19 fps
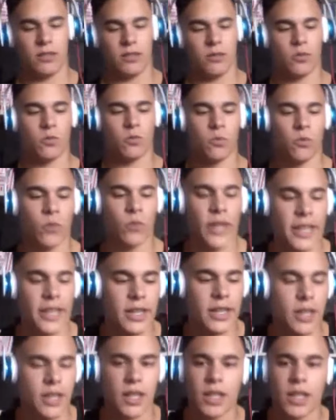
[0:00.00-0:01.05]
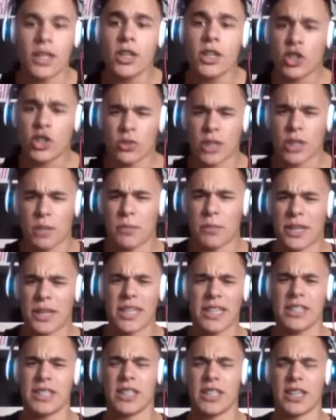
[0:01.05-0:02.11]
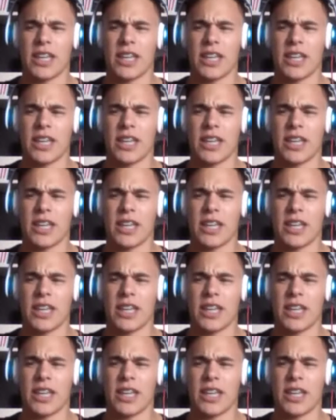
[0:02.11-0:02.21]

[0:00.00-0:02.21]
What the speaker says: when he shows up and he's